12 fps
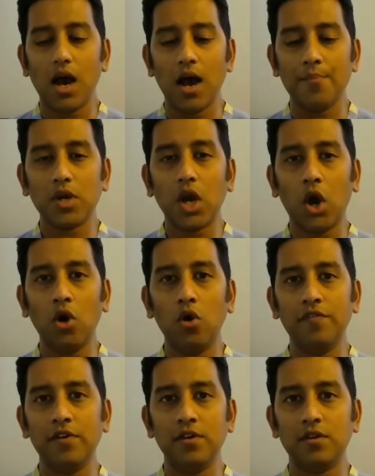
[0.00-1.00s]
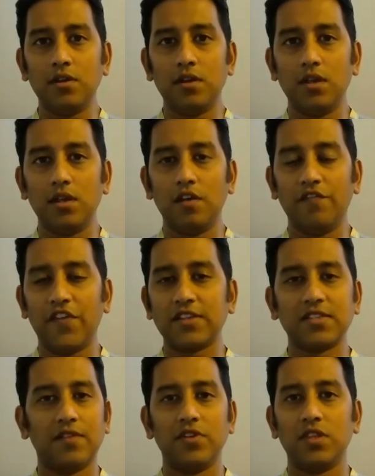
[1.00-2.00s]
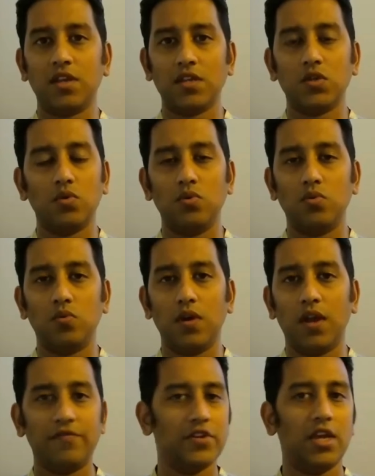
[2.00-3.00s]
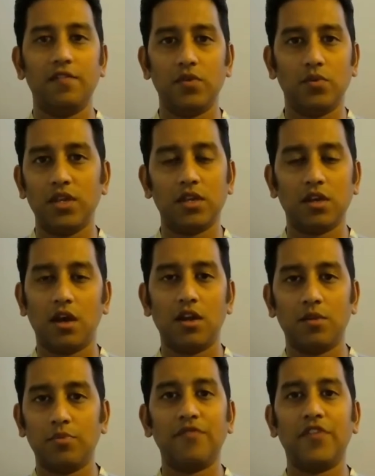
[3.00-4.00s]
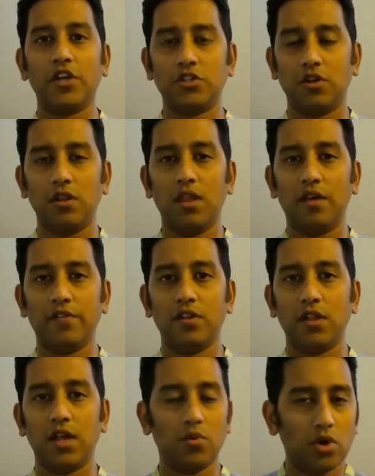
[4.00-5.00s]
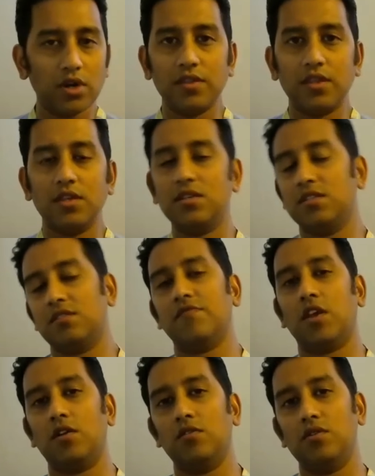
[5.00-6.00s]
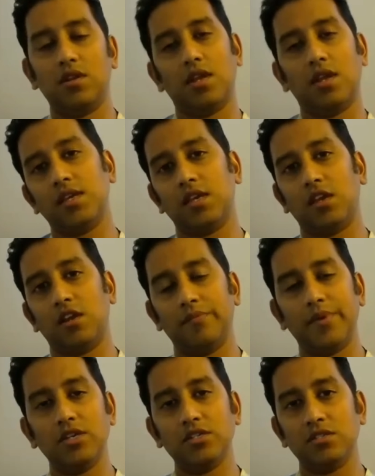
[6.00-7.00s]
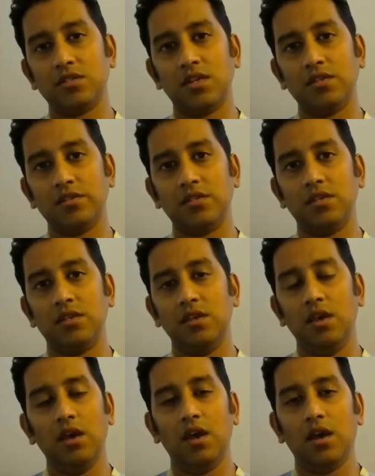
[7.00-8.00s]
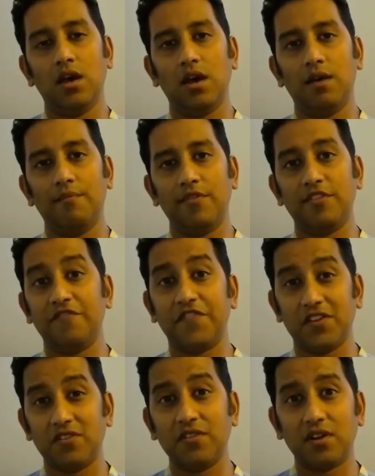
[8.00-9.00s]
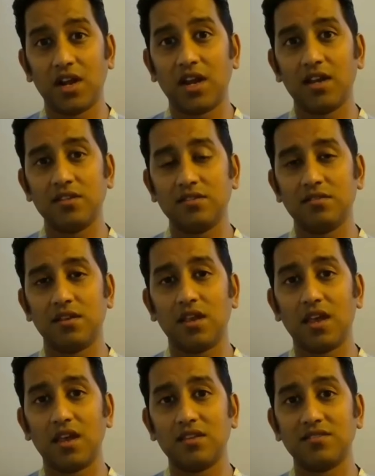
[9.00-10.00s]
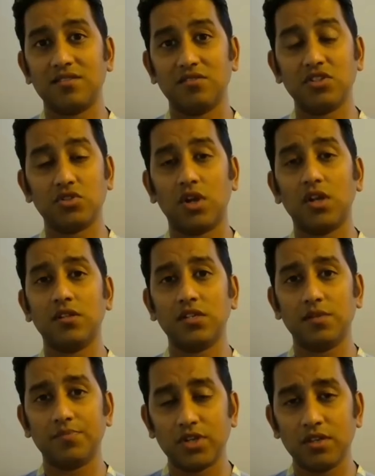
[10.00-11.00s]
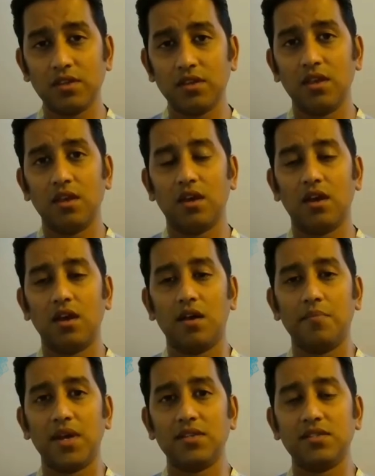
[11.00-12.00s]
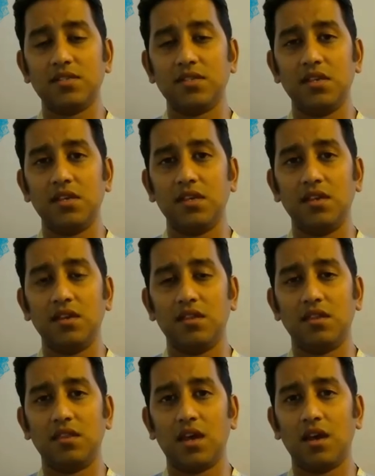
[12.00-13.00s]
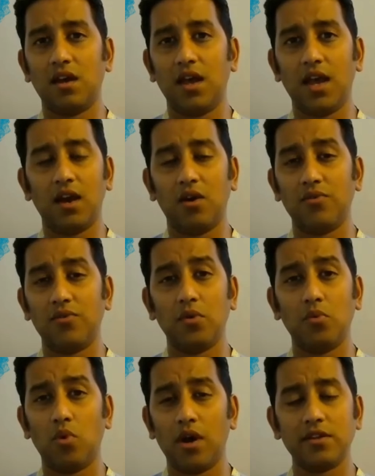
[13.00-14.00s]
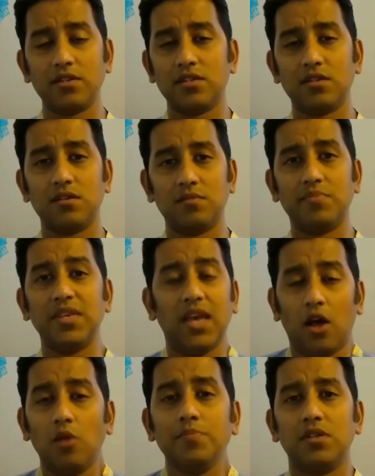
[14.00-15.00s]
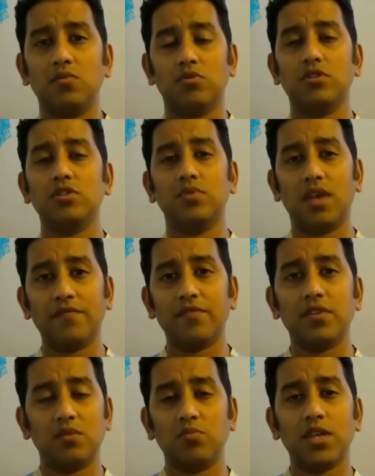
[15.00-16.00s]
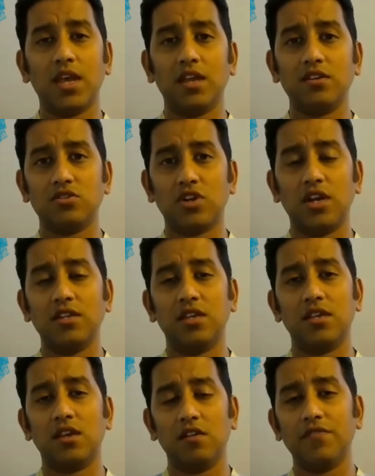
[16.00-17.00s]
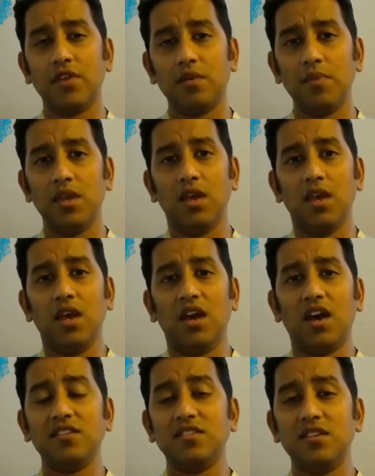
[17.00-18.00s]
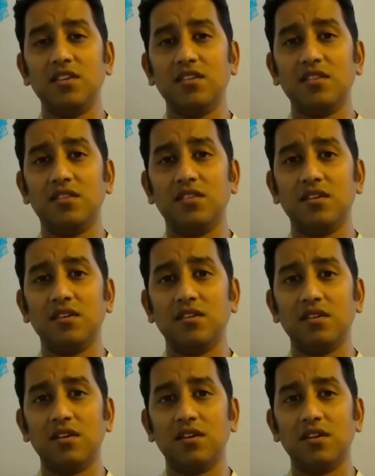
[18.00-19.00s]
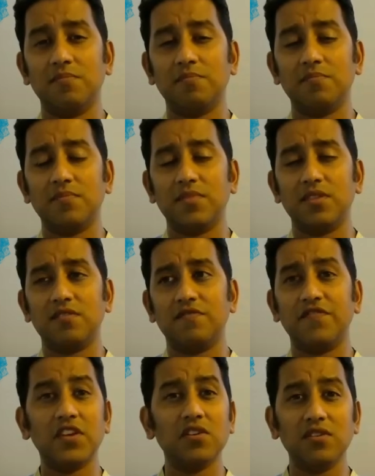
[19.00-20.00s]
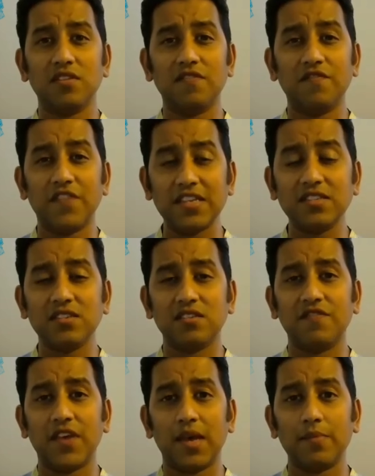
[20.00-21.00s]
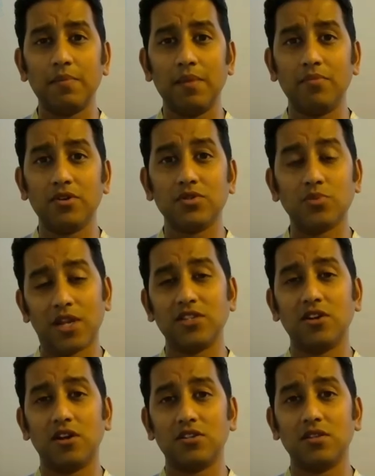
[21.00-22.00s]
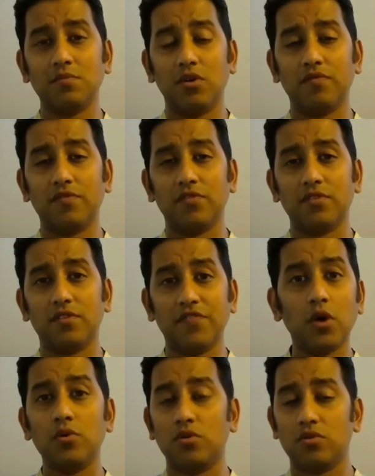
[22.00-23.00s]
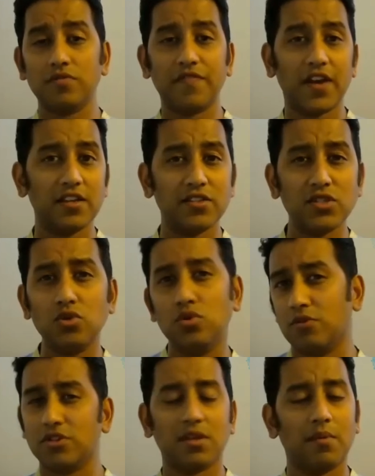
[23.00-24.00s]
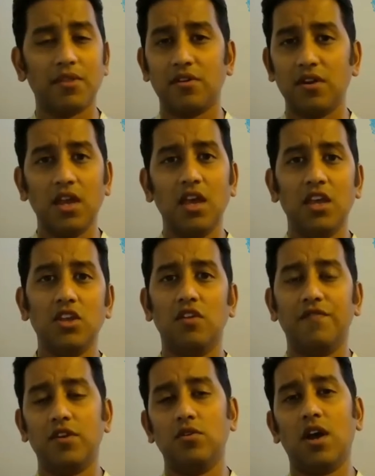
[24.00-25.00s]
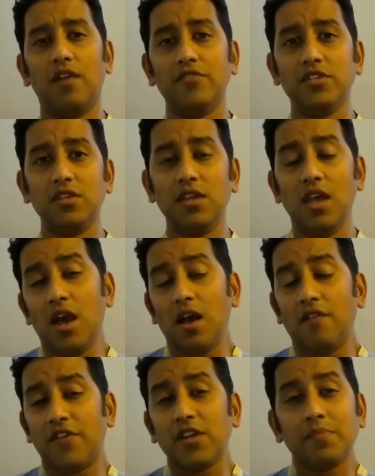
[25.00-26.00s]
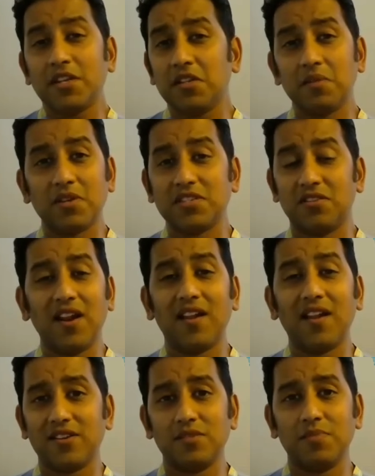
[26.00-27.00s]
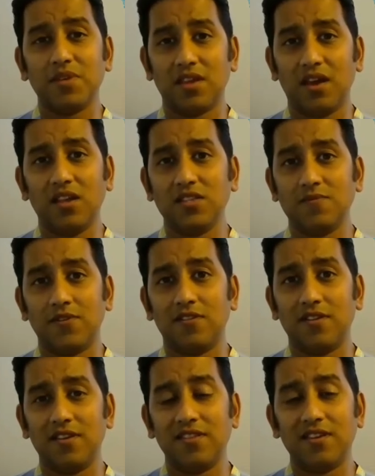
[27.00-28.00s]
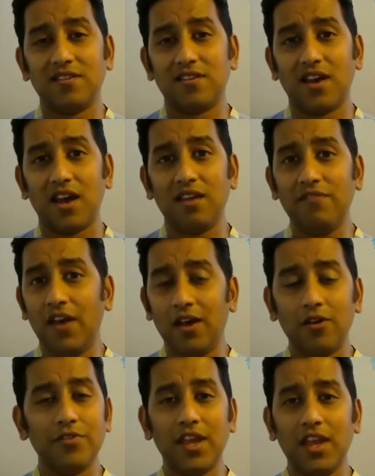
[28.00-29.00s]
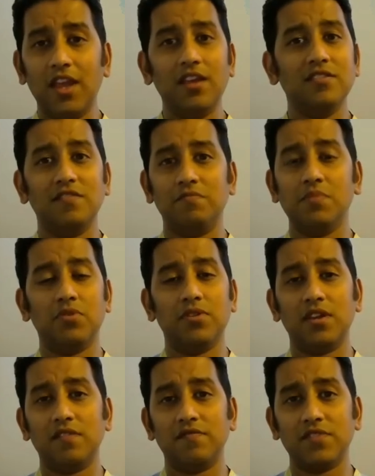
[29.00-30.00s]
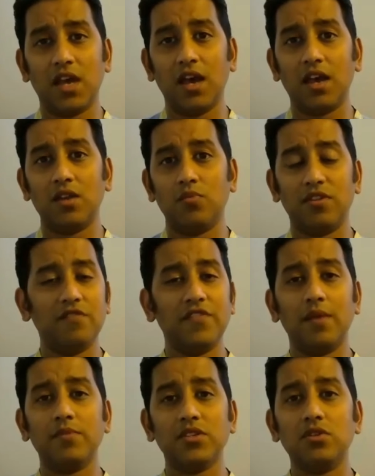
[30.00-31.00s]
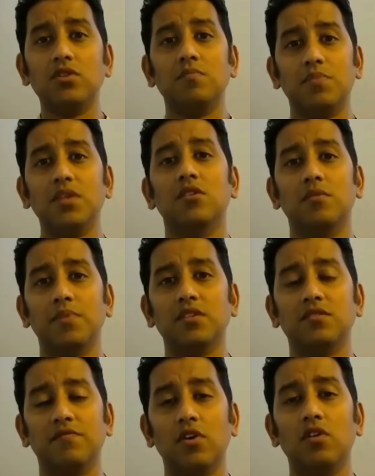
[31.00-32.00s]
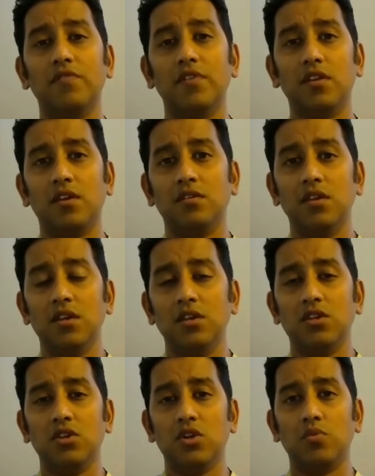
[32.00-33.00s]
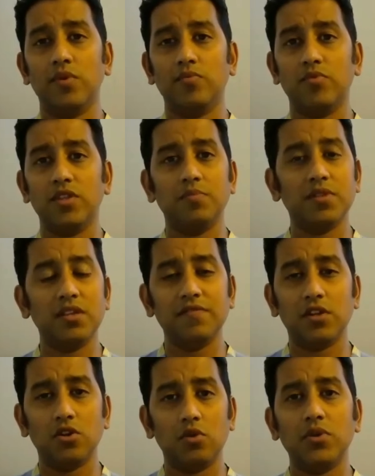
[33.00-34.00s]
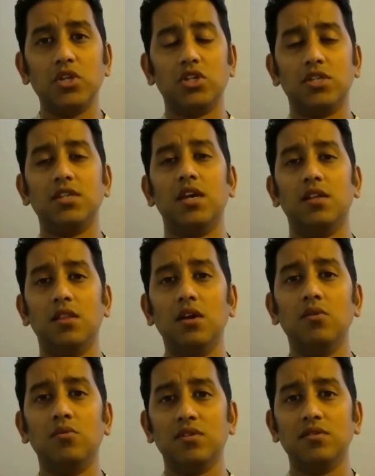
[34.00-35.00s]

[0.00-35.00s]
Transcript: COVID affects everything I do every day of the week on a professional level. I work in the intensive care unit, I take care of patients, and I see the fear in their eyes as they're struggling to breathe. I see that how they want to be helped, and we're doing everything we can to try and take care of them. I see the fear in the faces of family members when I talk to them over the phone or via Zoom or some other video conferencing, fundamentally because they're not allowed to be in the hospital. And then I've held the hands of people that have died when their families couldn't be there because of COVID. And we really believe that nobody should die alone.